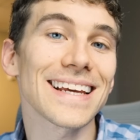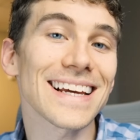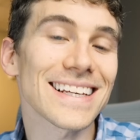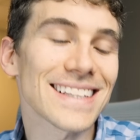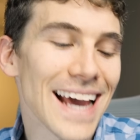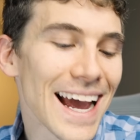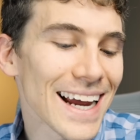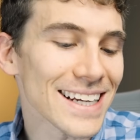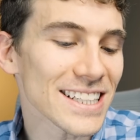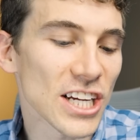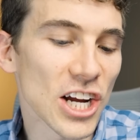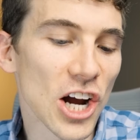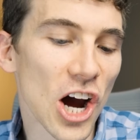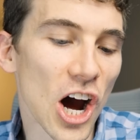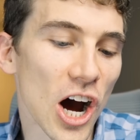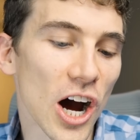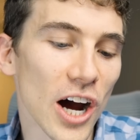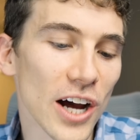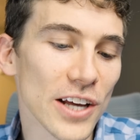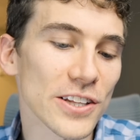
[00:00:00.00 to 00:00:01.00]
exact
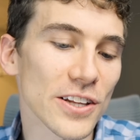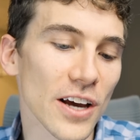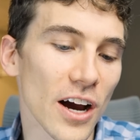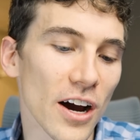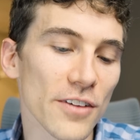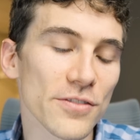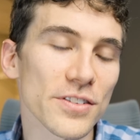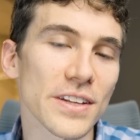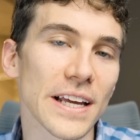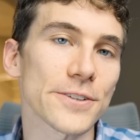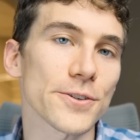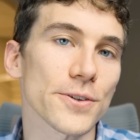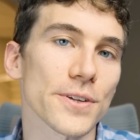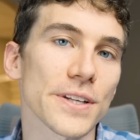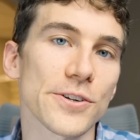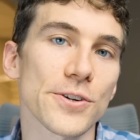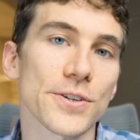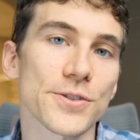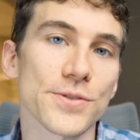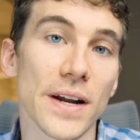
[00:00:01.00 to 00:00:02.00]
cause of central
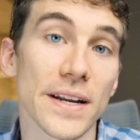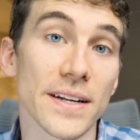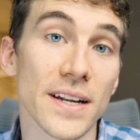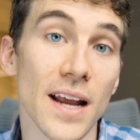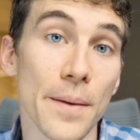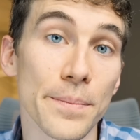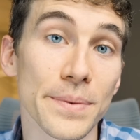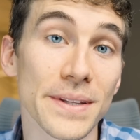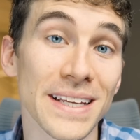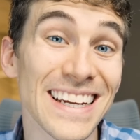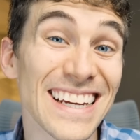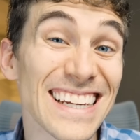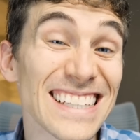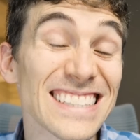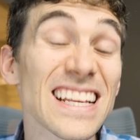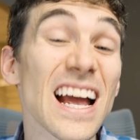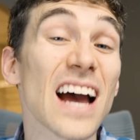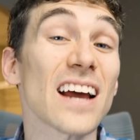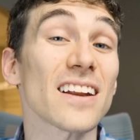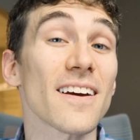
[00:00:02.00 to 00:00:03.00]
serous retinopathy
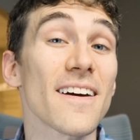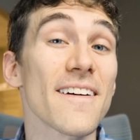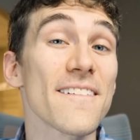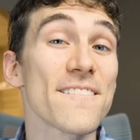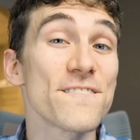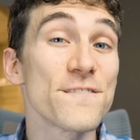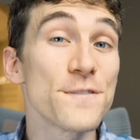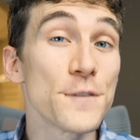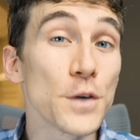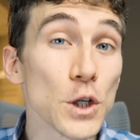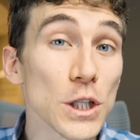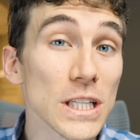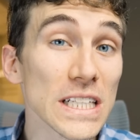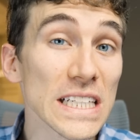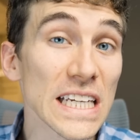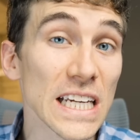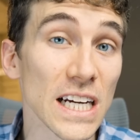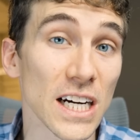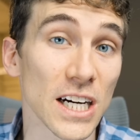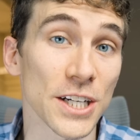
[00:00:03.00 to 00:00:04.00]
is not
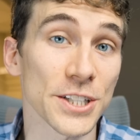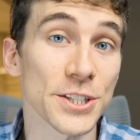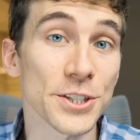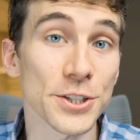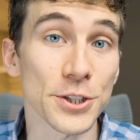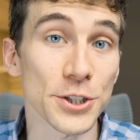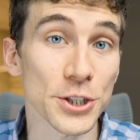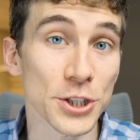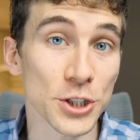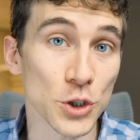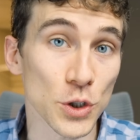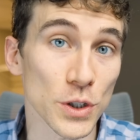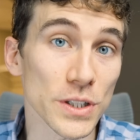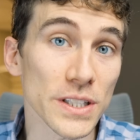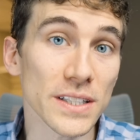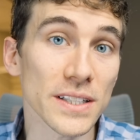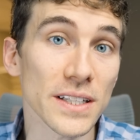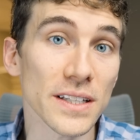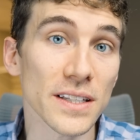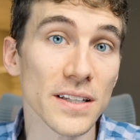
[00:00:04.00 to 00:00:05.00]
fully understood
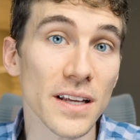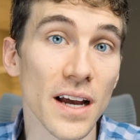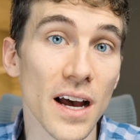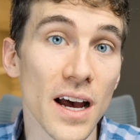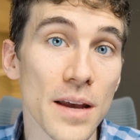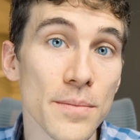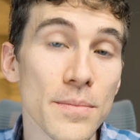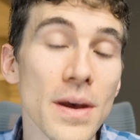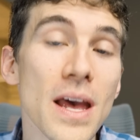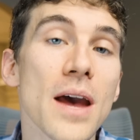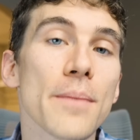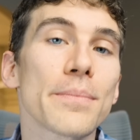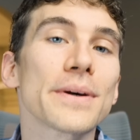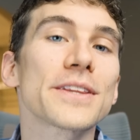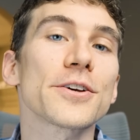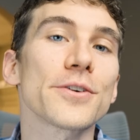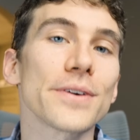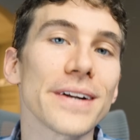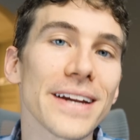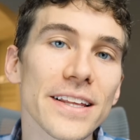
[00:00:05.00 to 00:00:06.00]
at this time,
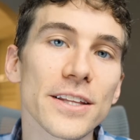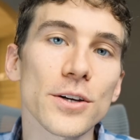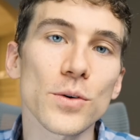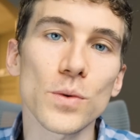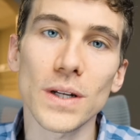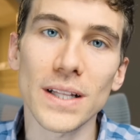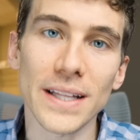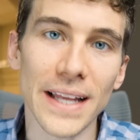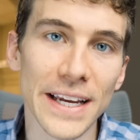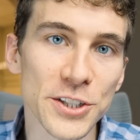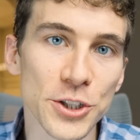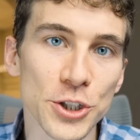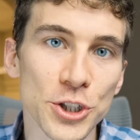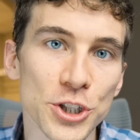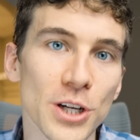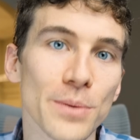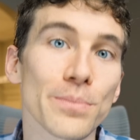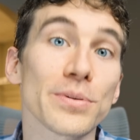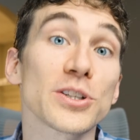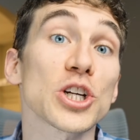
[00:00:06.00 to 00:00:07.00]
but there is a
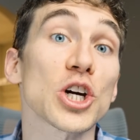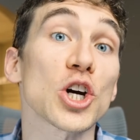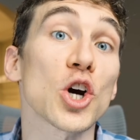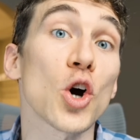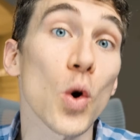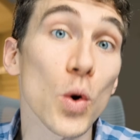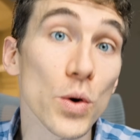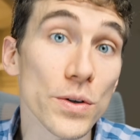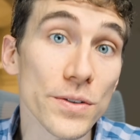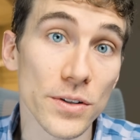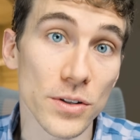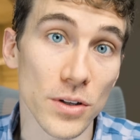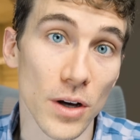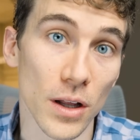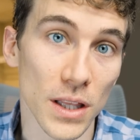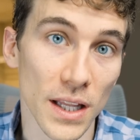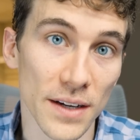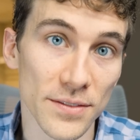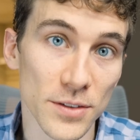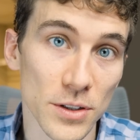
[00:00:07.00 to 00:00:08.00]
relationship to
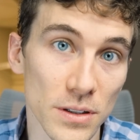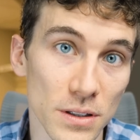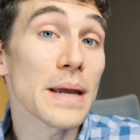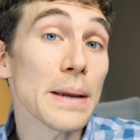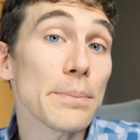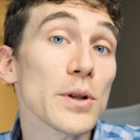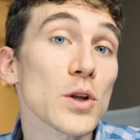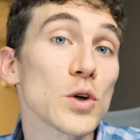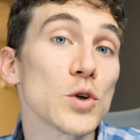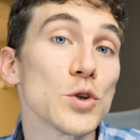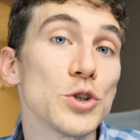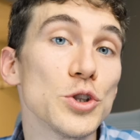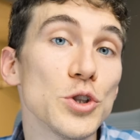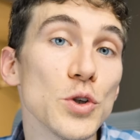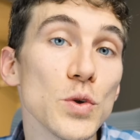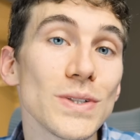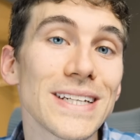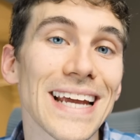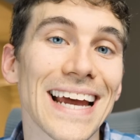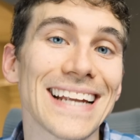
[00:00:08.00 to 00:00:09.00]
cortisol levels. People who
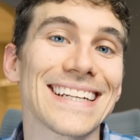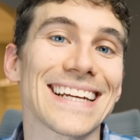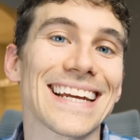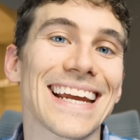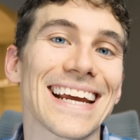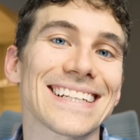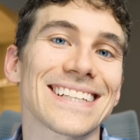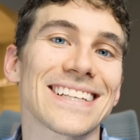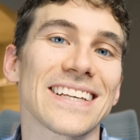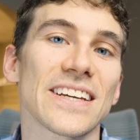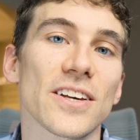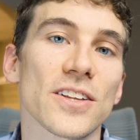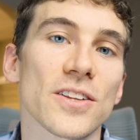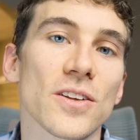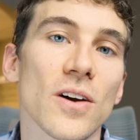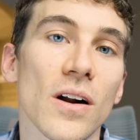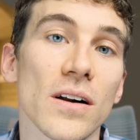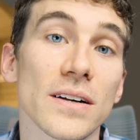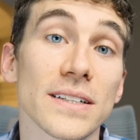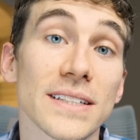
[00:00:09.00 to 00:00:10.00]
do tend to get
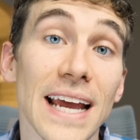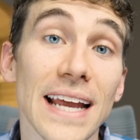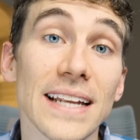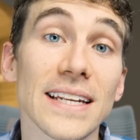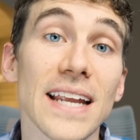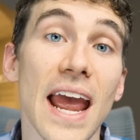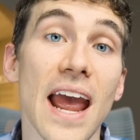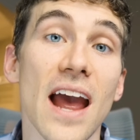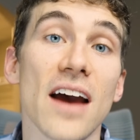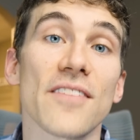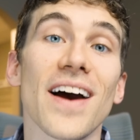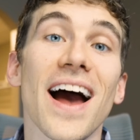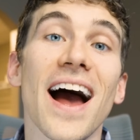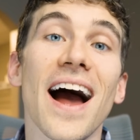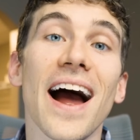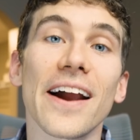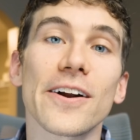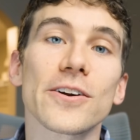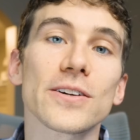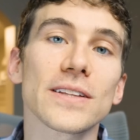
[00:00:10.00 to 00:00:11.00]
CSR tend to have
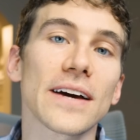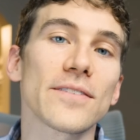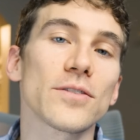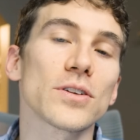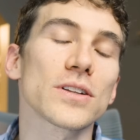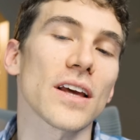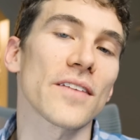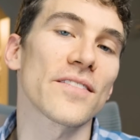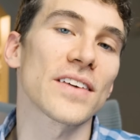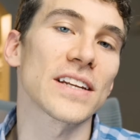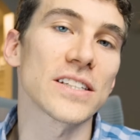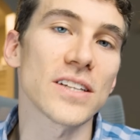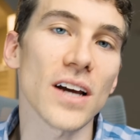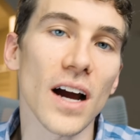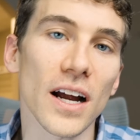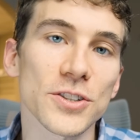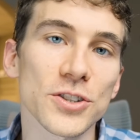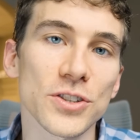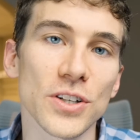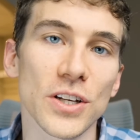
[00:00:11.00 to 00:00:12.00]
higher levels of
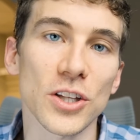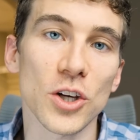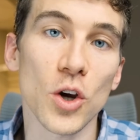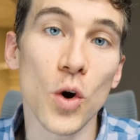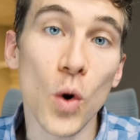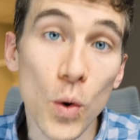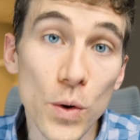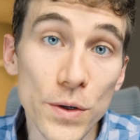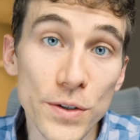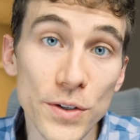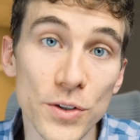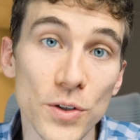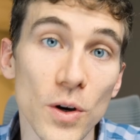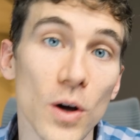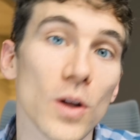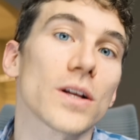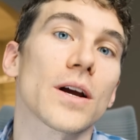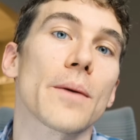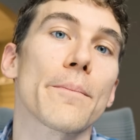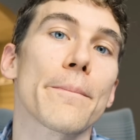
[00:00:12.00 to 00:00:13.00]
endogenous
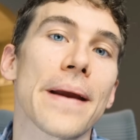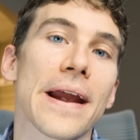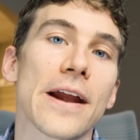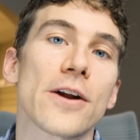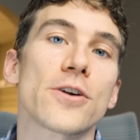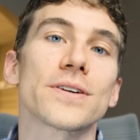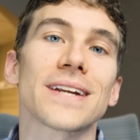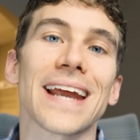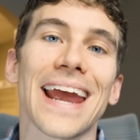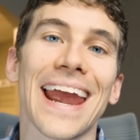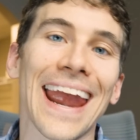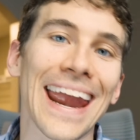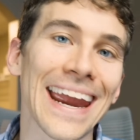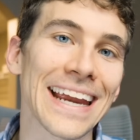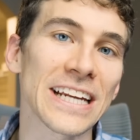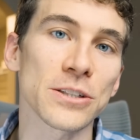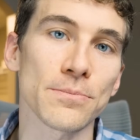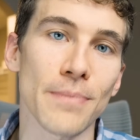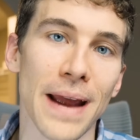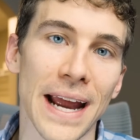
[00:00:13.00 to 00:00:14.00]
cortisol compared to
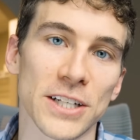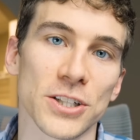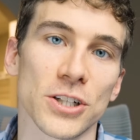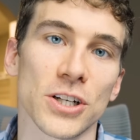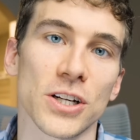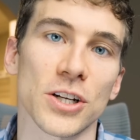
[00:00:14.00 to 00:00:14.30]
age-matched